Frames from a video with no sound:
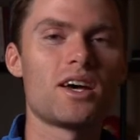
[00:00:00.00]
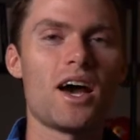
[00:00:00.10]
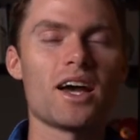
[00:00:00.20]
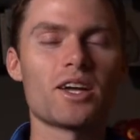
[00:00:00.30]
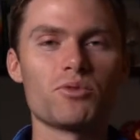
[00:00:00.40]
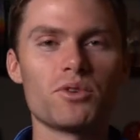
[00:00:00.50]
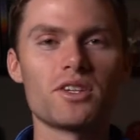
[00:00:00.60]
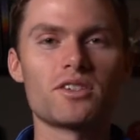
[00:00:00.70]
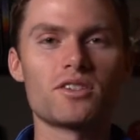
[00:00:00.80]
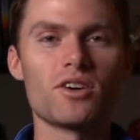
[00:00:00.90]
I can
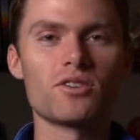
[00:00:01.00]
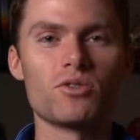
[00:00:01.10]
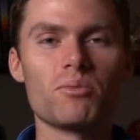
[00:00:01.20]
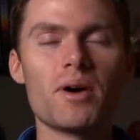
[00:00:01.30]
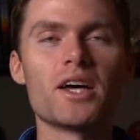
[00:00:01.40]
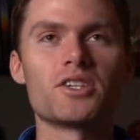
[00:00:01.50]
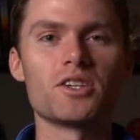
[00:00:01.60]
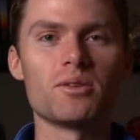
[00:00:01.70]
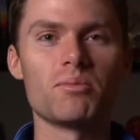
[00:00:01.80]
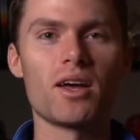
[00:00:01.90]
really start to imagine
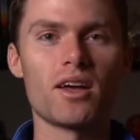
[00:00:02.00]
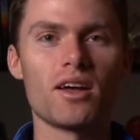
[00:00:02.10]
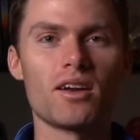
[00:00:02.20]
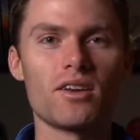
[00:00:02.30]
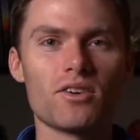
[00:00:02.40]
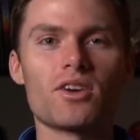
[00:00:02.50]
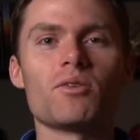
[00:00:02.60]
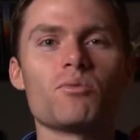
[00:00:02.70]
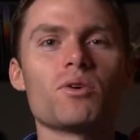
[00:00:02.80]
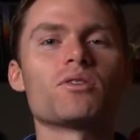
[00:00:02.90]
in my head, okay,
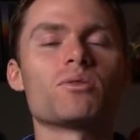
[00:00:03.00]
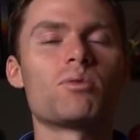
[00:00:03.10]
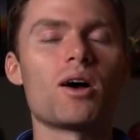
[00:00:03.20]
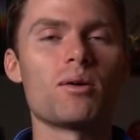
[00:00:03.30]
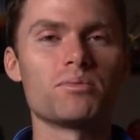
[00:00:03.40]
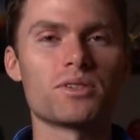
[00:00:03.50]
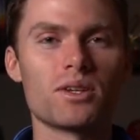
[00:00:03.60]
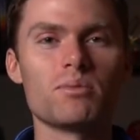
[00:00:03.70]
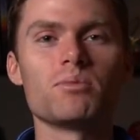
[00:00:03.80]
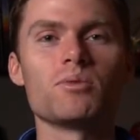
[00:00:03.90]
what are the problems
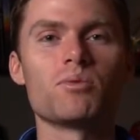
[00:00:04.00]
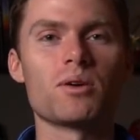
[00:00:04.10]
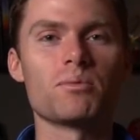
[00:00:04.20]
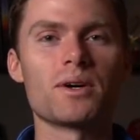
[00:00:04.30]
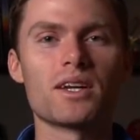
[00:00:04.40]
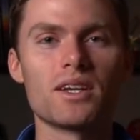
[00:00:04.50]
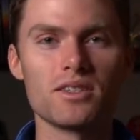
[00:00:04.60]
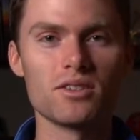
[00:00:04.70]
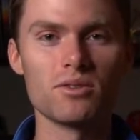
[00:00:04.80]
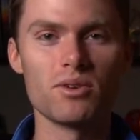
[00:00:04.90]
gonna be? What am I gonna
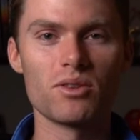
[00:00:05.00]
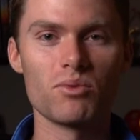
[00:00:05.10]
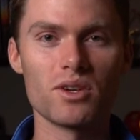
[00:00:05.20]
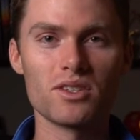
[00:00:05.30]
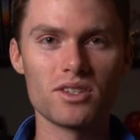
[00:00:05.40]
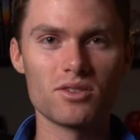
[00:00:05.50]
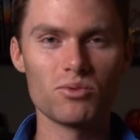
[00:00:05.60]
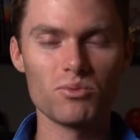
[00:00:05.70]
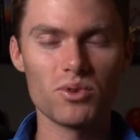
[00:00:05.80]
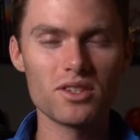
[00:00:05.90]
deal with? What is
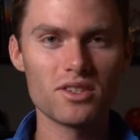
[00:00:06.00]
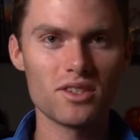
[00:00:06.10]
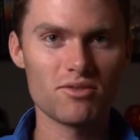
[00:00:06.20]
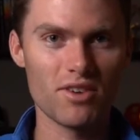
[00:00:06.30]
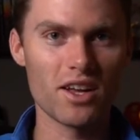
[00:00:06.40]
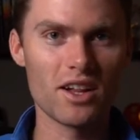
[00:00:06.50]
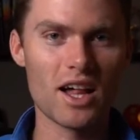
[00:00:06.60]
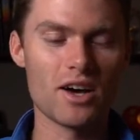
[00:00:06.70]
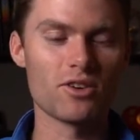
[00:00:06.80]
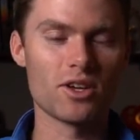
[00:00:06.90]
this final
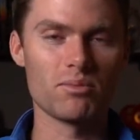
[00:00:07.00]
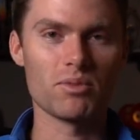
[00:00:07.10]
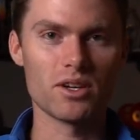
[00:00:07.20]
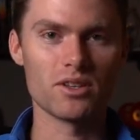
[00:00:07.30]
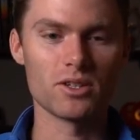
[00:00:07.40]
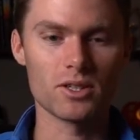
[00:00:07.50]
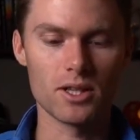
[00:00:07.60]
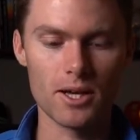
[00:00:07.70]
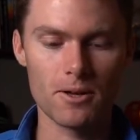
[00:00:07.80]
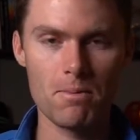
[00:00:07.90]
outcome gonna look
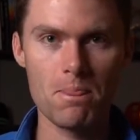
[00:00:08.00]
like?